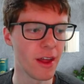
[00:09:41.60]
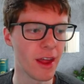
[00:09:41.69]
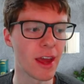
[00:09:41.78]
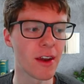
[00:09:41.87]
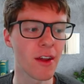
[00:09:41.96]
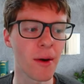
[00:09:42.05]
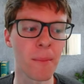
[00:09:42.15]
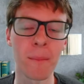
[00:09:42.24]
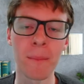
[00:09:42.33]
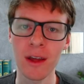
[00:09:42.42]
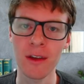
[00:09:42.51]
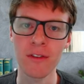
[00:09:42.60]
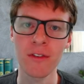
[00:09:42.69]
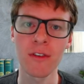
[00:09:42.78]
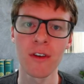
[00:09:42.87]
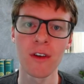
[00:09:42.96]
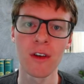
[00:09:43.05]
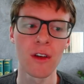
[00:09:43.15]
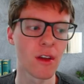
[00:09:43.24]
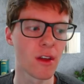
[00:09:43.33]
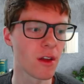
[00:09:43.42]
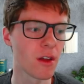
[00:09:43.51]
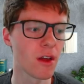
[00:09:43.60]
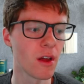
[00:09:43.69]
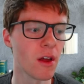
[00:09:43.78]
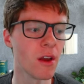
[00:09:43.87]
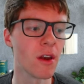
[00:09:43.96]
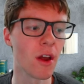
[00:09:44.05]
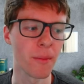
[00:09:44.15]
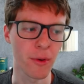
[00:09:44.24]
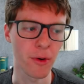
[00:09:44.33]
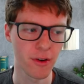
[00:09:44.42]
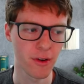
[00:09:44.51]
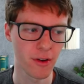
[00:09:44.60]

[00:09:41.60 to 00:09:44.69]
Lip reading: and a mixed number.